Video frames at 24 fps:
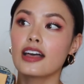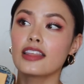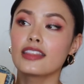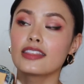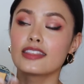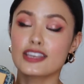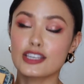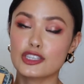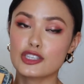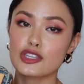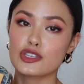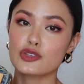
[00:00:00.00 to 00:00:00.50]

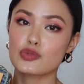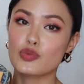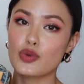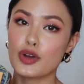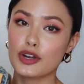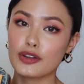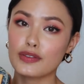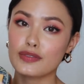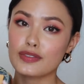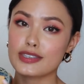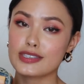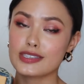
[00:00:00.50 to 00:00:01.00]
this is one
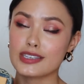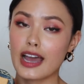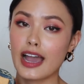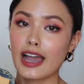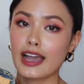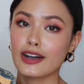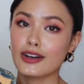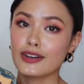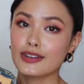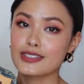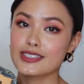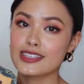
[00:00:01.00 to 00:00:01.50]
of the
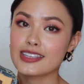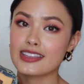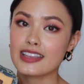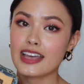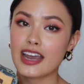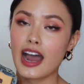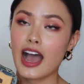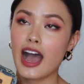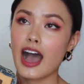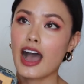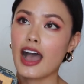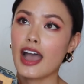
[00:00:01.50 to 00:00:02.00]
styles that
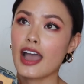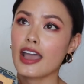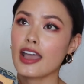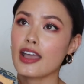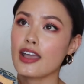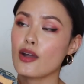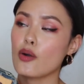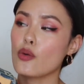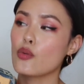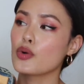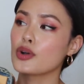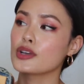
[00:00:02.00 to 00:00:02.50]

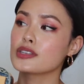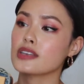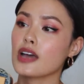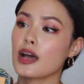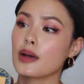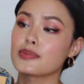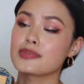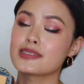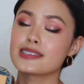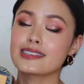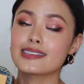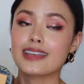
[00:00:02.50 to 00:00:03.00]
I was
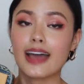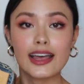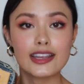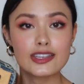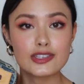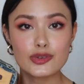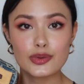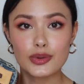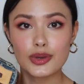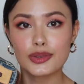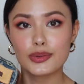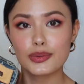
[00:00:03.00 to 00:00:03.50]

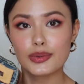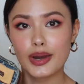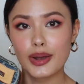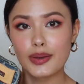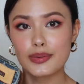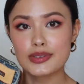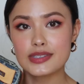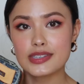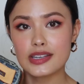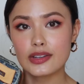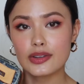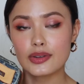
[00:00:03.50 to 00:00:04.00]
obsessed with when I
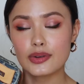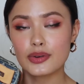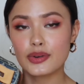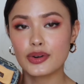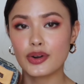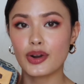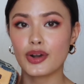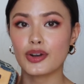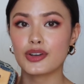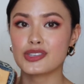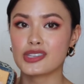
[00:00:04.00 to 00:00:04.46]
was a little girl.